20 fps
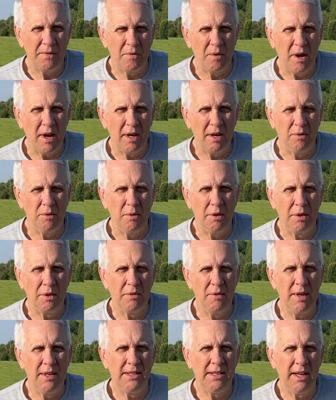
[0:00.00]
throttle with a
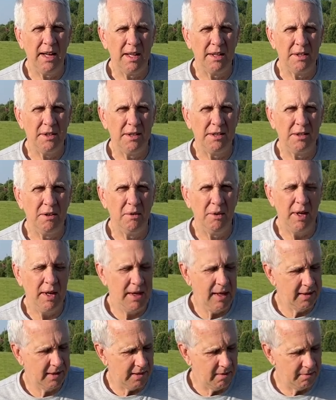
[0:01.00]
three cell just so we could
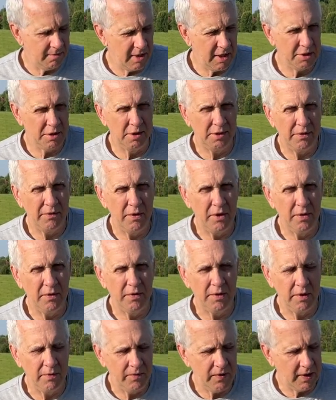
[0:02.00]
get some pictures for you
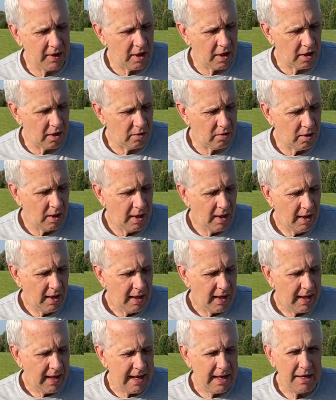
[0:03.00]
for the video.
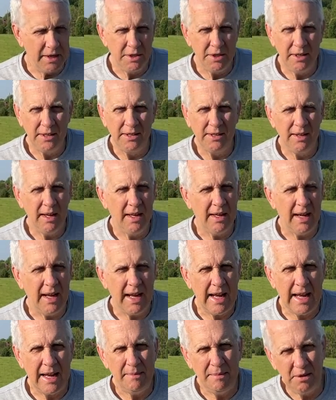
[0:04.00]
And it just, it
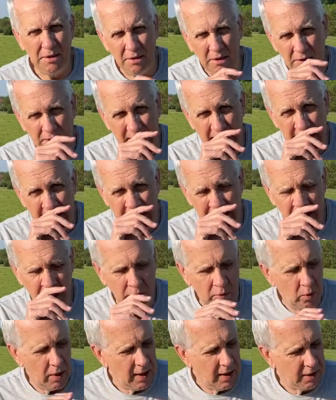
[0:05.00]
absolutely
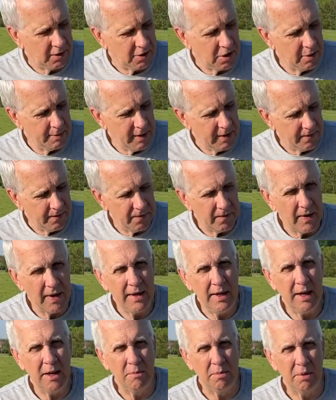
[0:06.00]
handled well. It's gonna be a
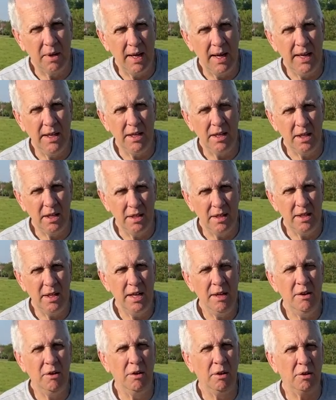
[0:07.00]
fun airplane to
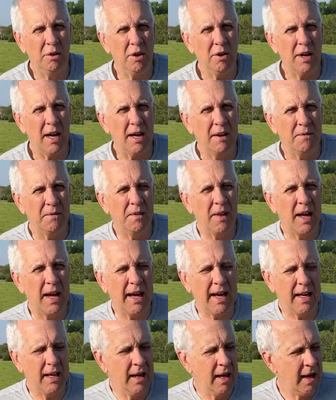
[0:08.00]
continue to learn how to
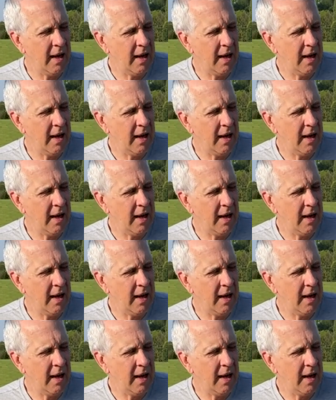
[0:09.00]
fly.